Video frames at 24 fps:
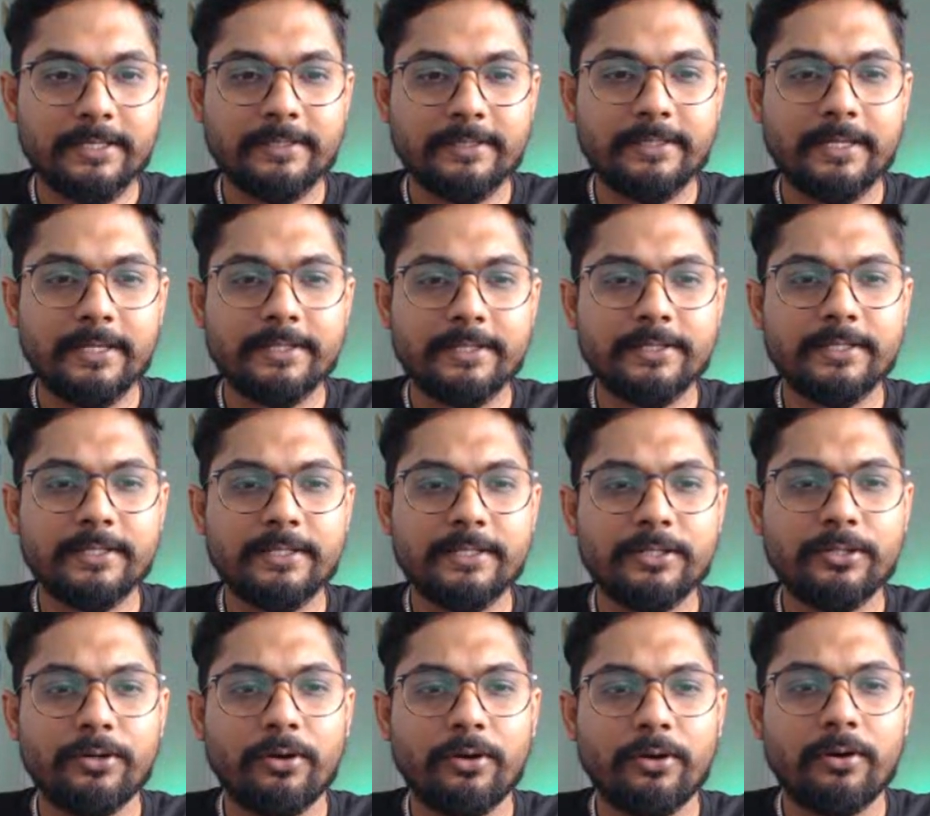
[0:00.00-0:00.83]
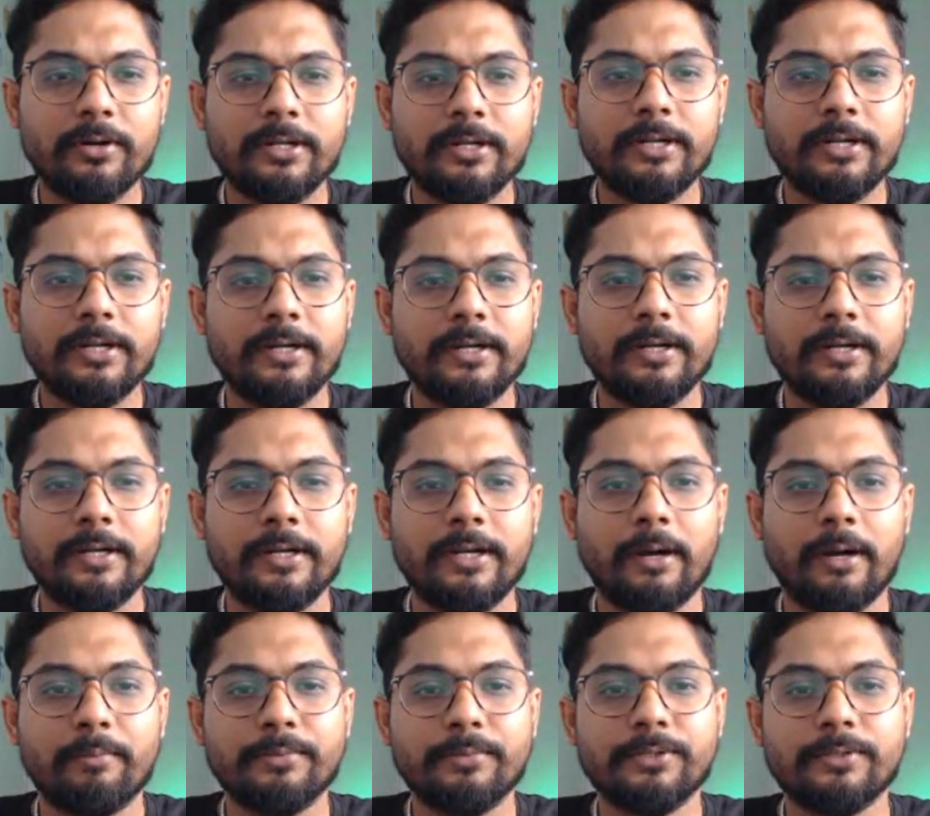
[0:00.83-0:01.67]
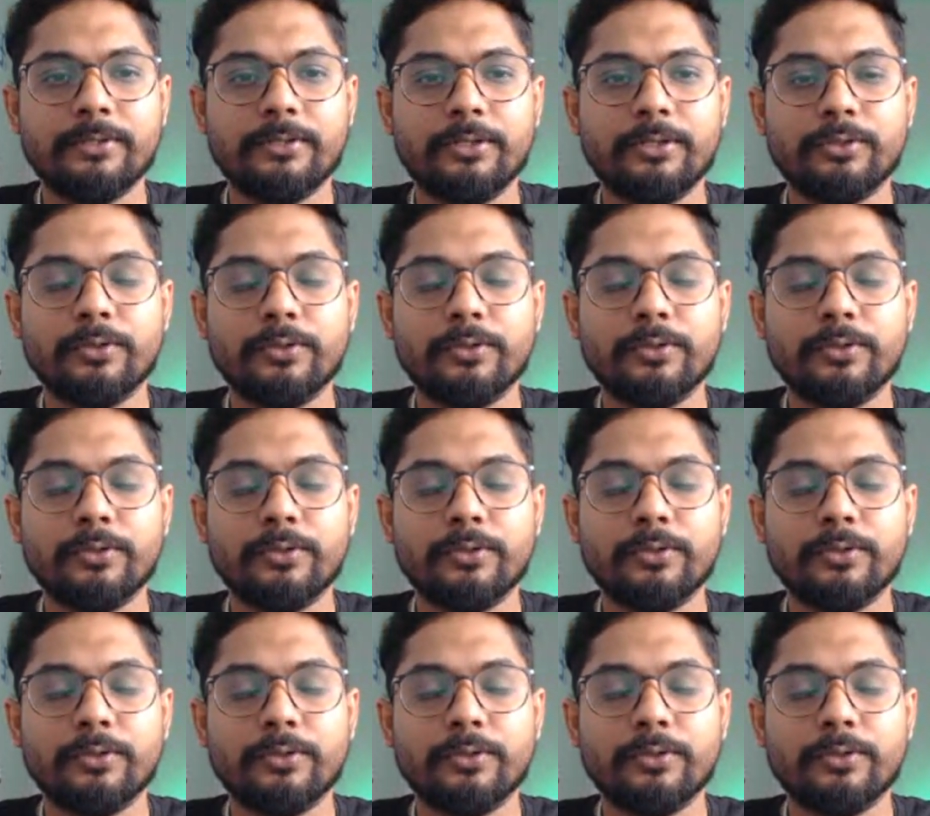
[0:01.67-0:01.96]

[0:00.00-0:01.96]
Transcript: say json.dumps.